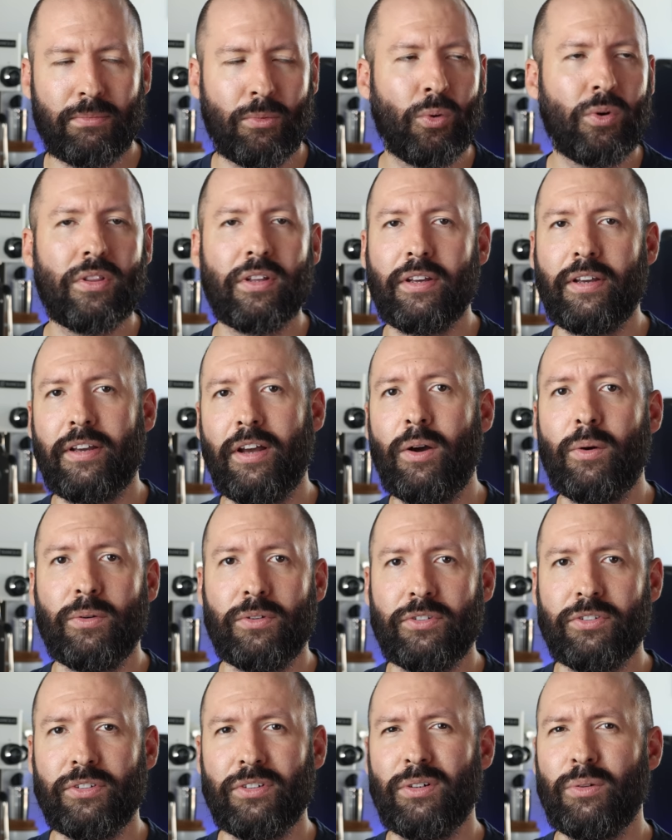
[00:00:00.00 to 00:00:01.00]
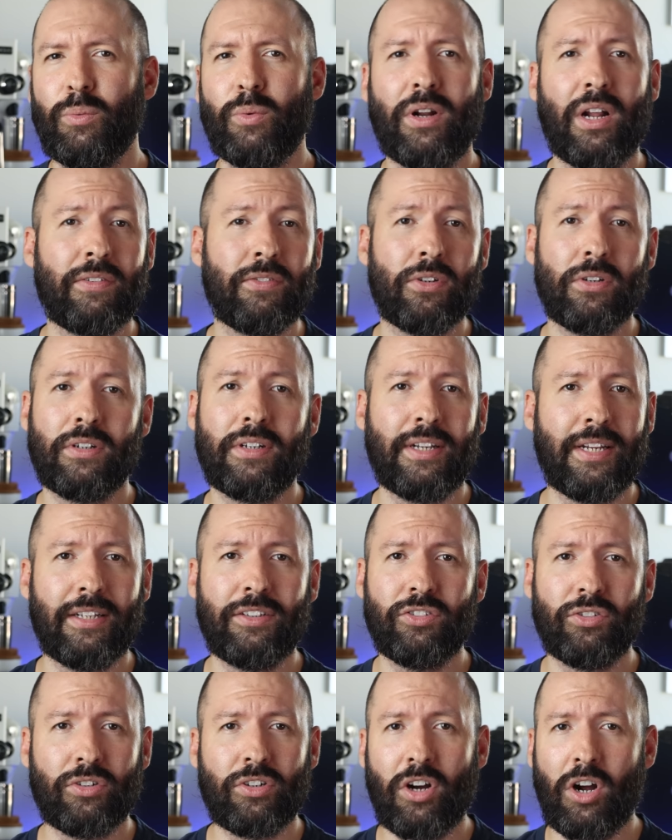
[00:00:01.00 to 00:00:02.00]
or the goat, or whatever
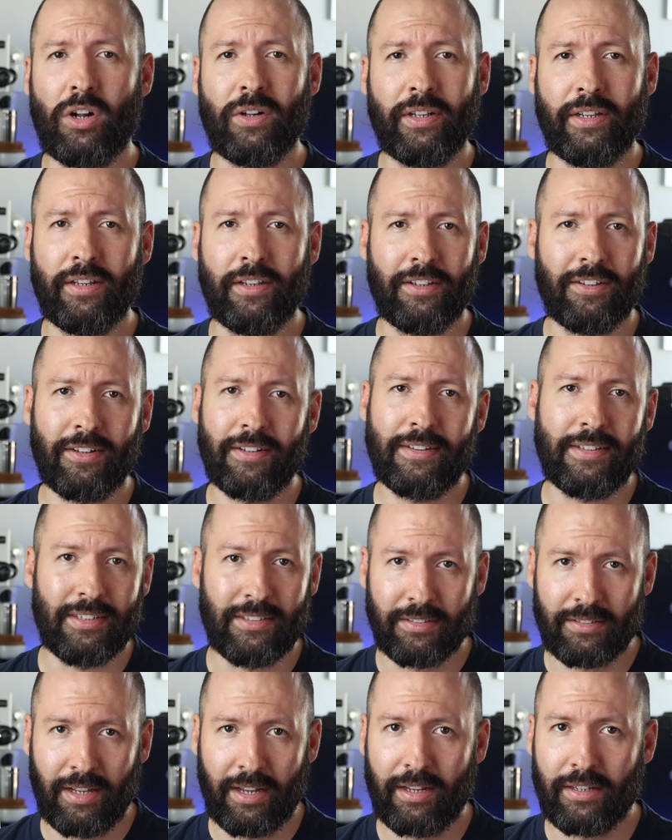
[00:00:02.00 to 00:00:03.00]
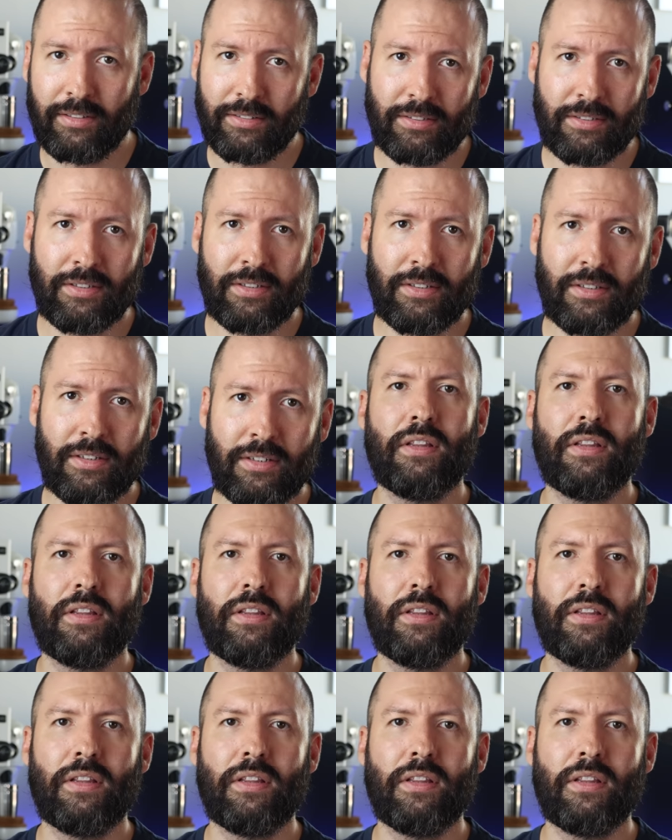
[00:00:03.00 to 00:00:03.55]
kids are calling good these days.